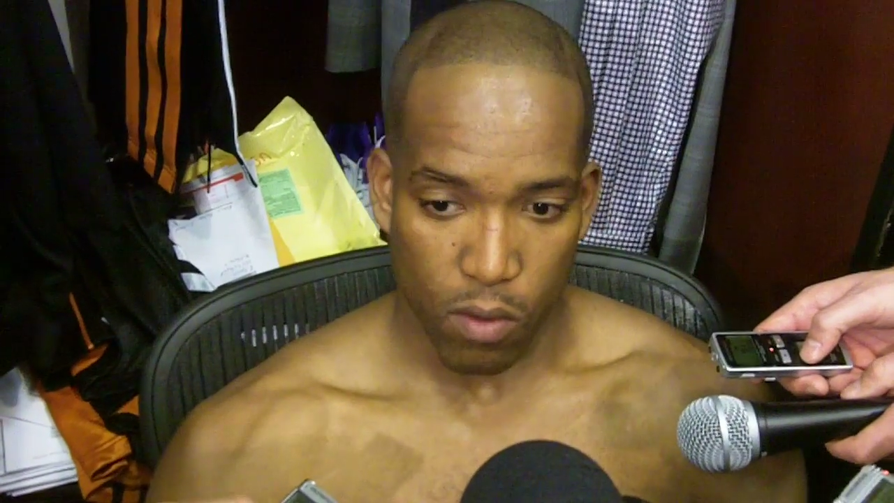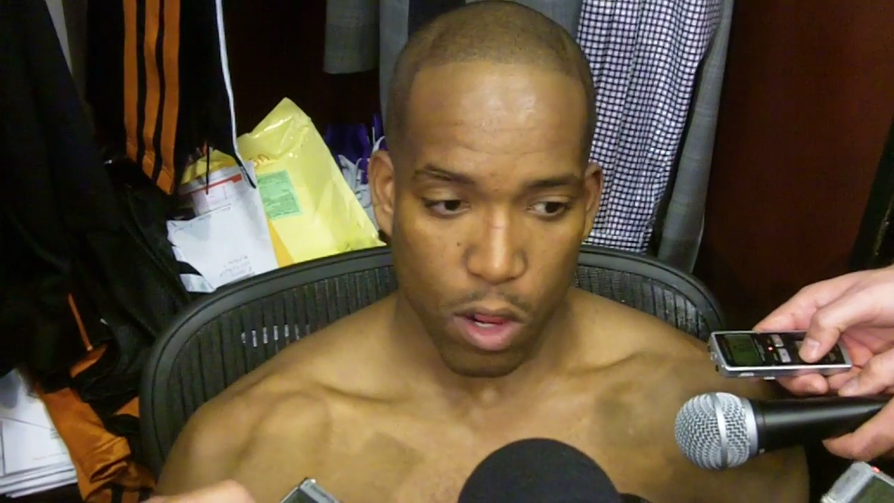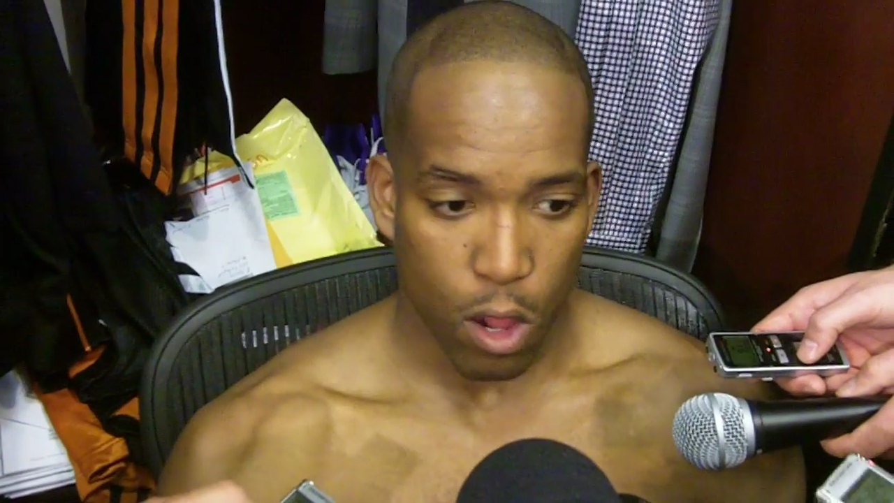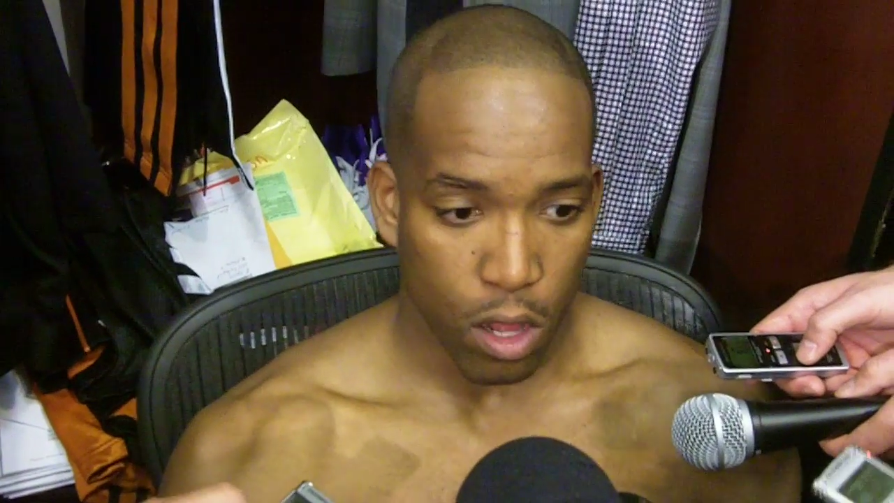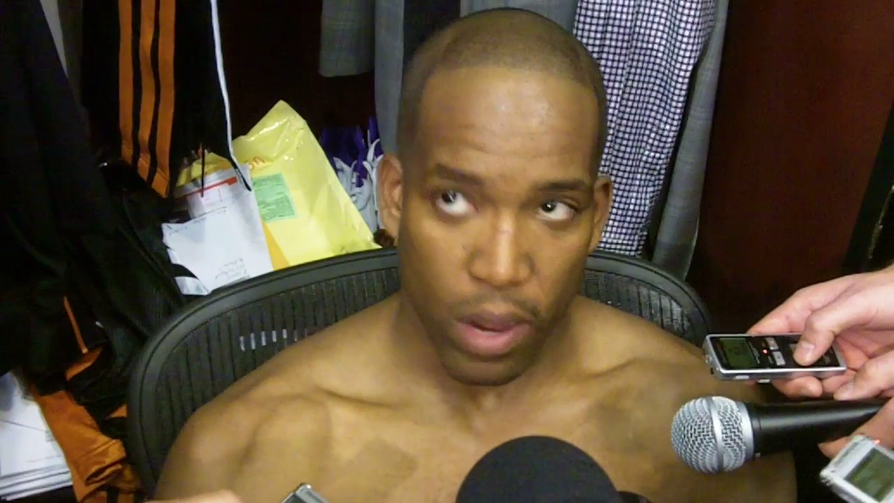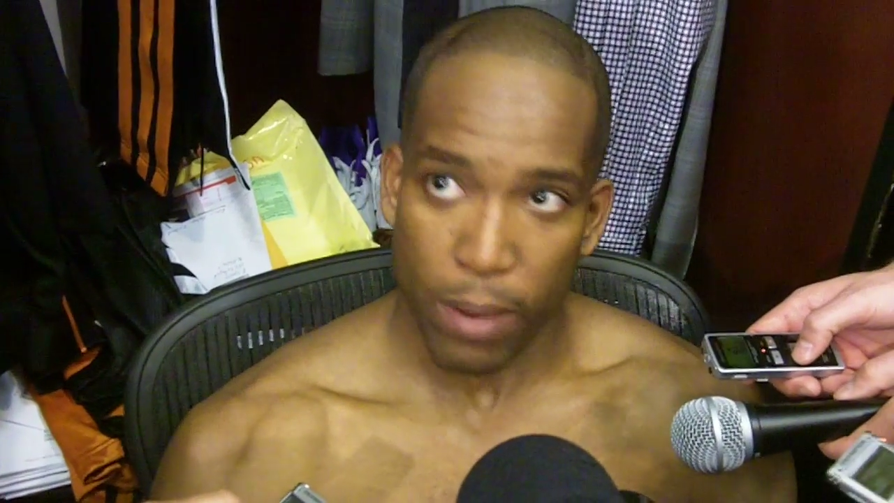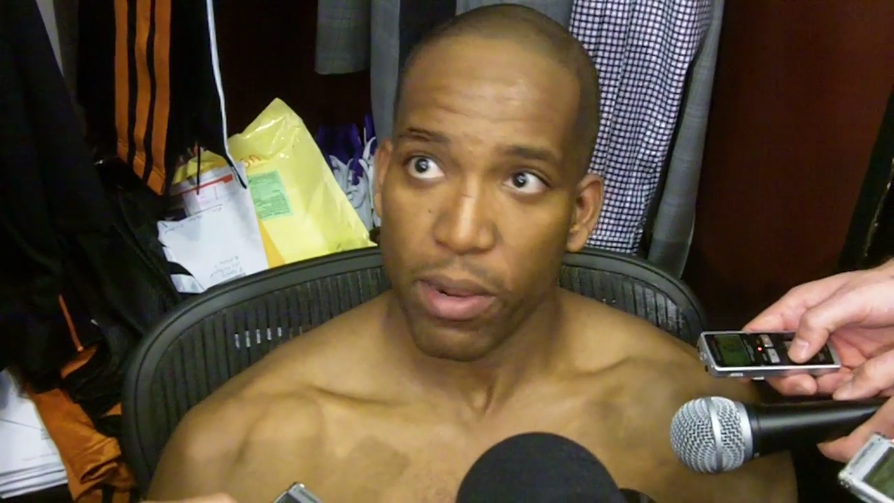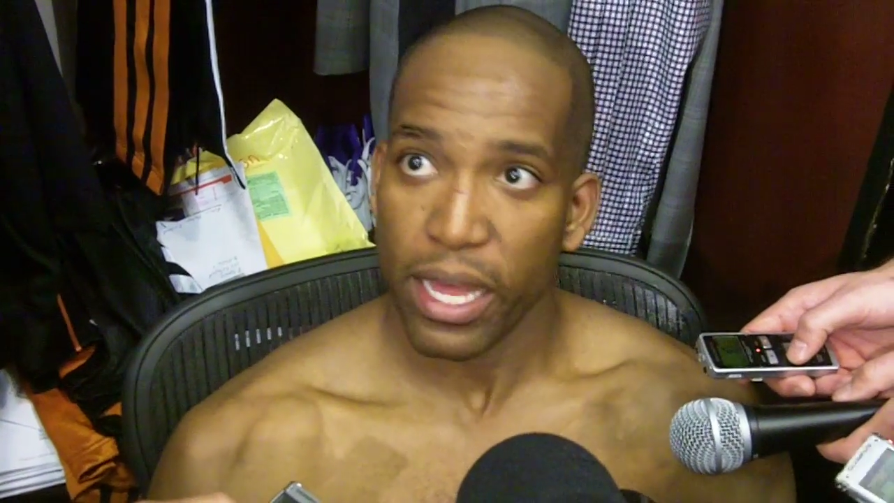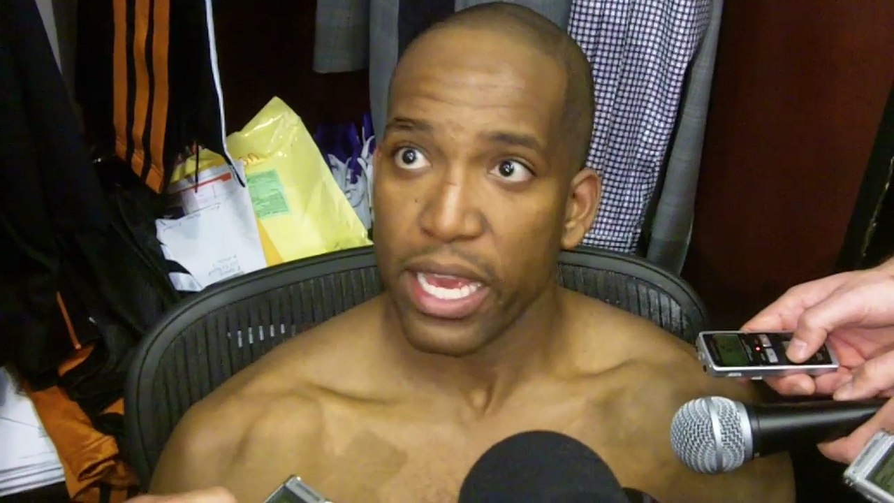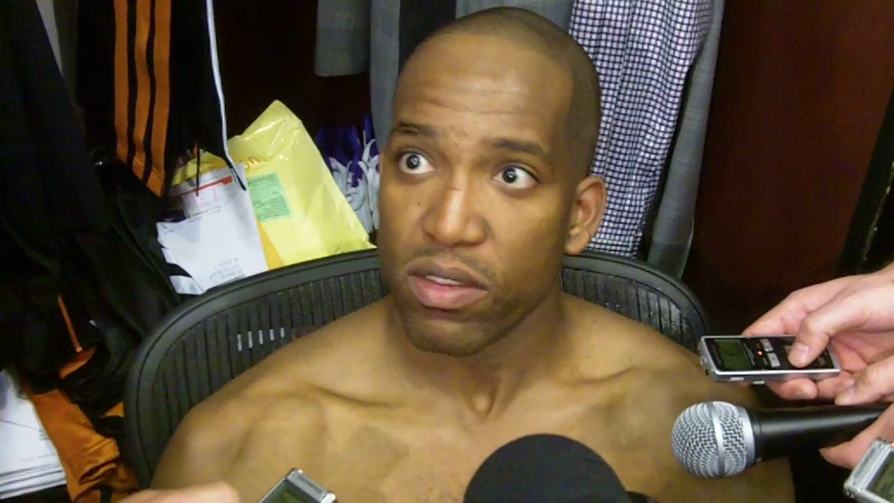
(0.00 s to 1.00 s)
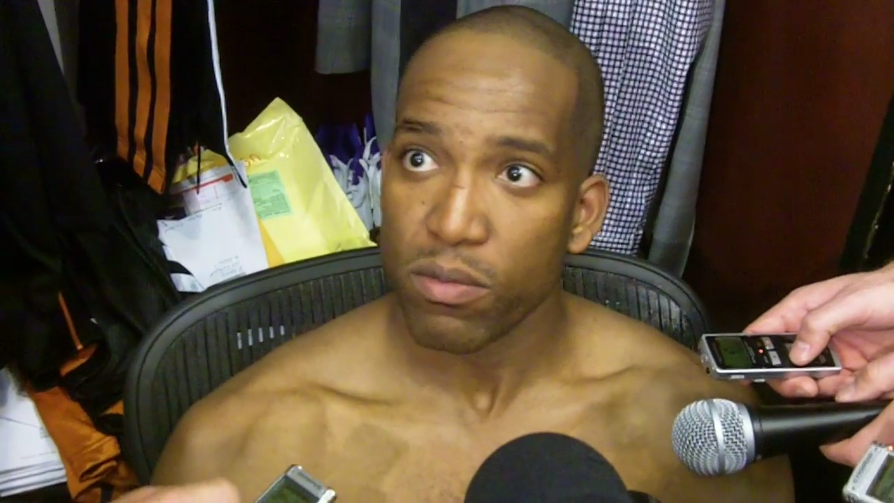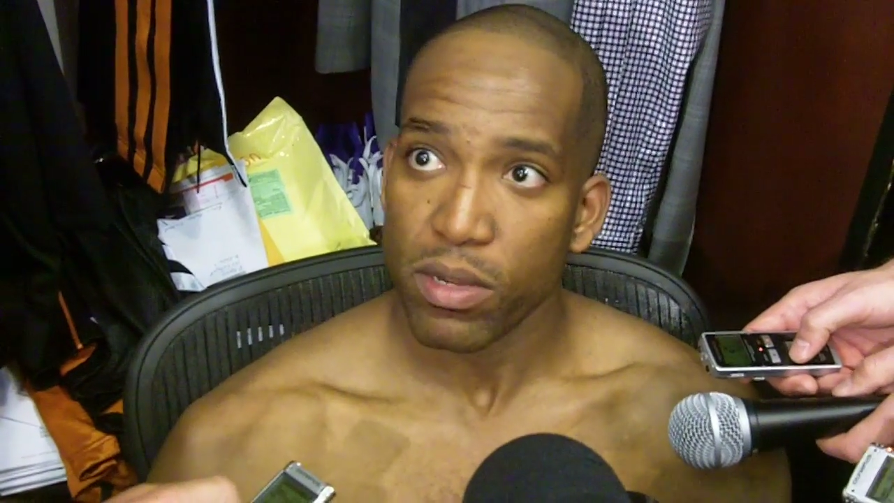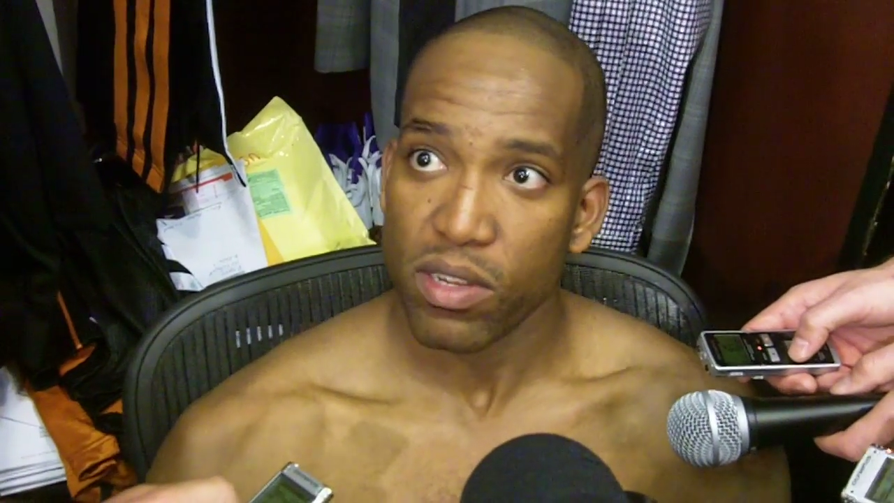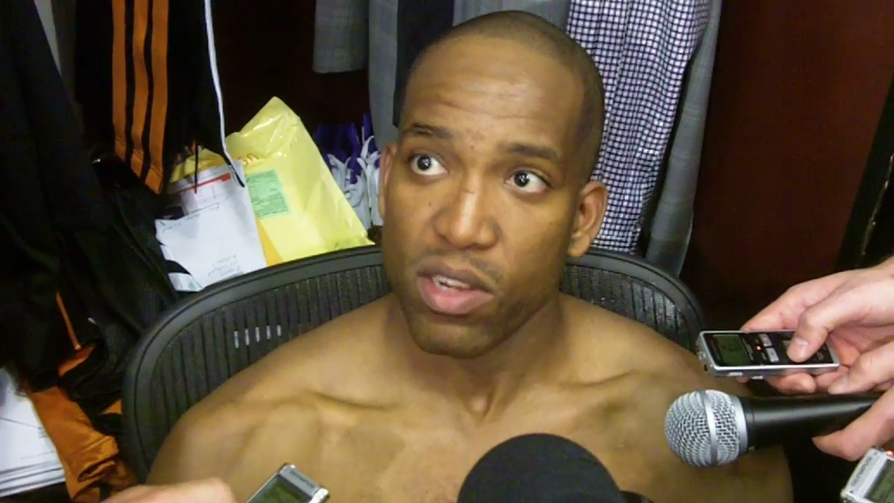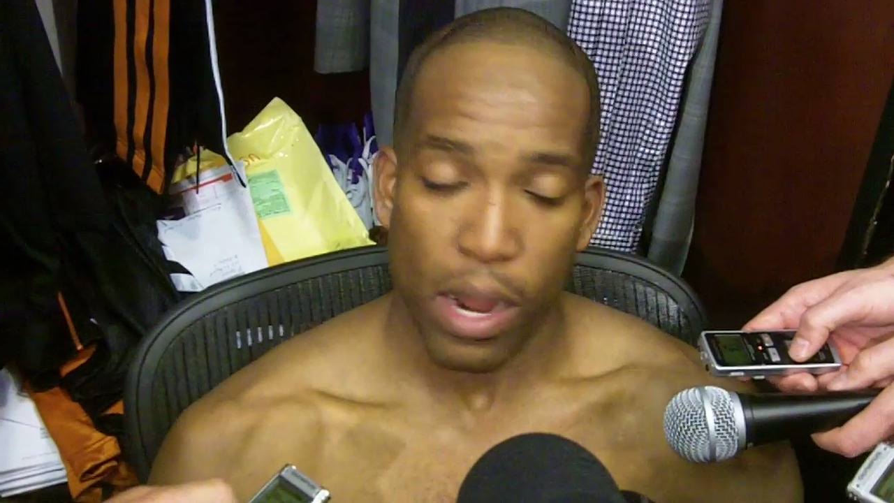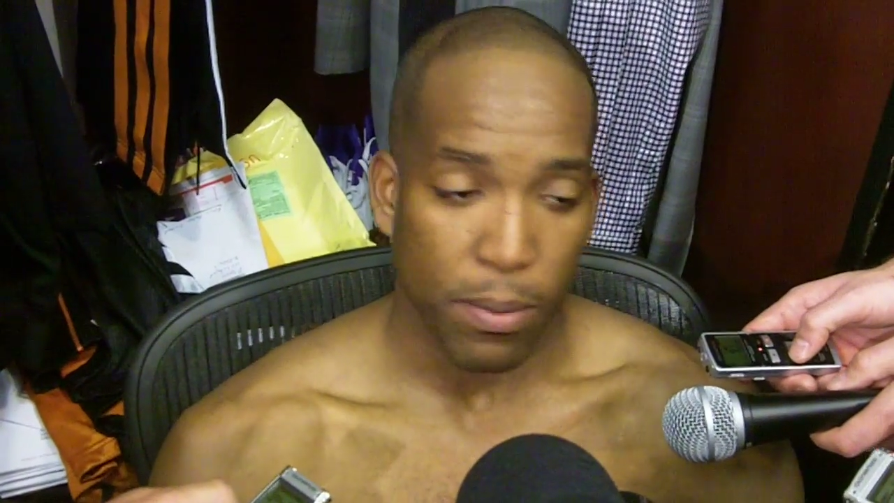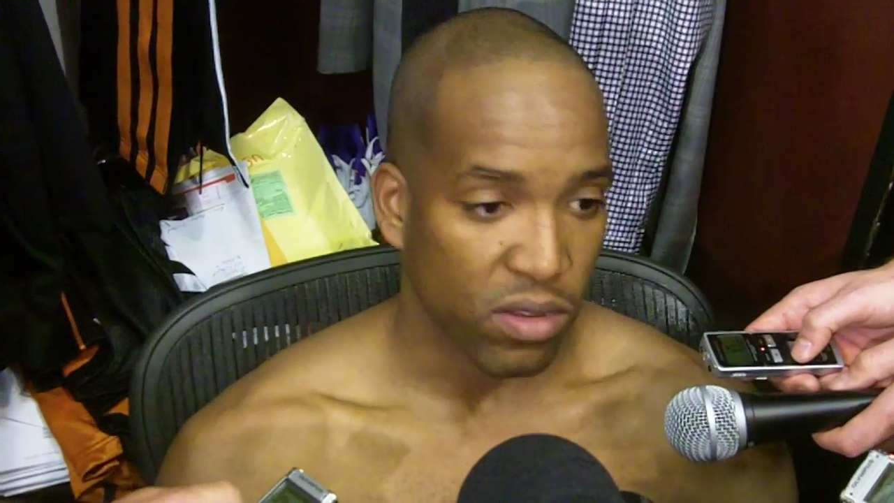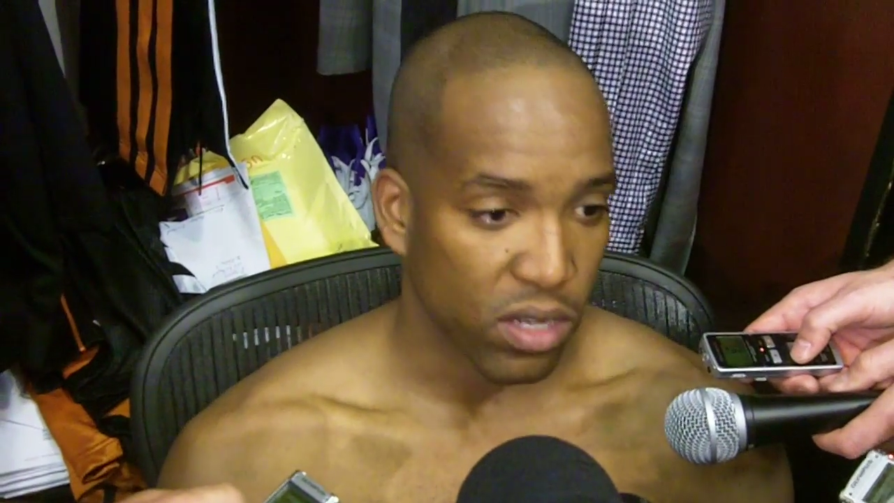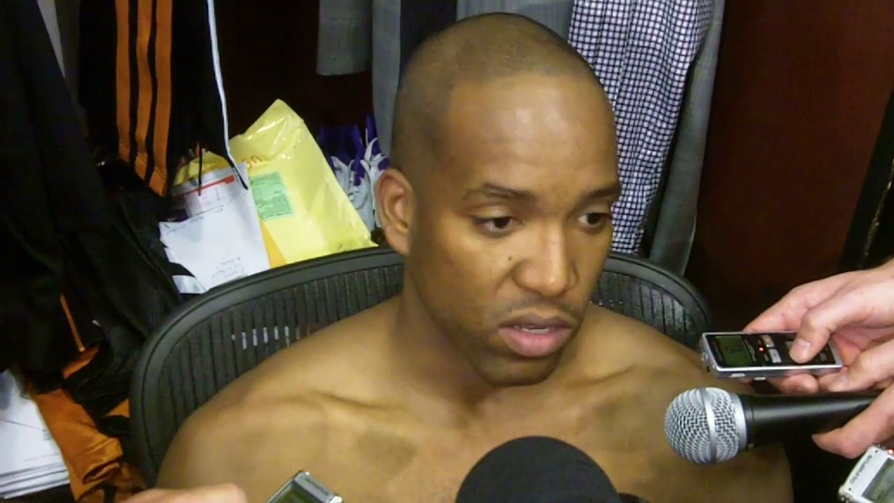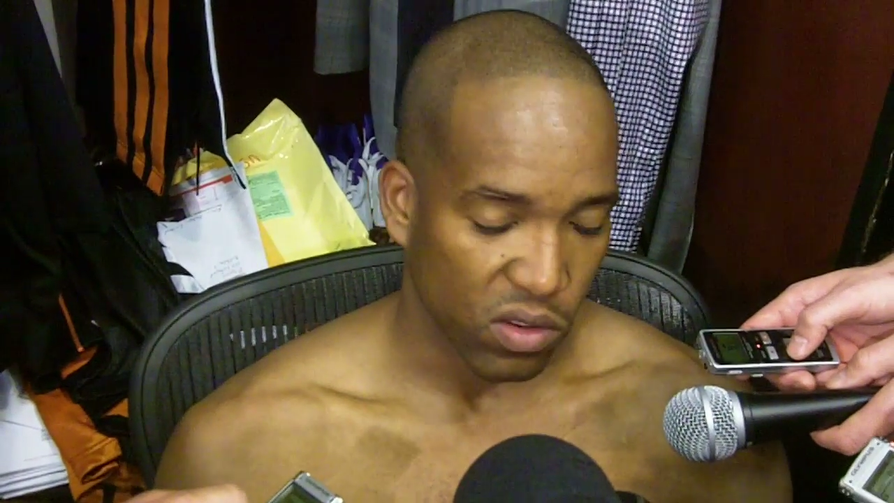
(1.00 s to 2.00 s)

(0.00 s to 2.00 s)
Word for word: calling right plays and putting us in the right position.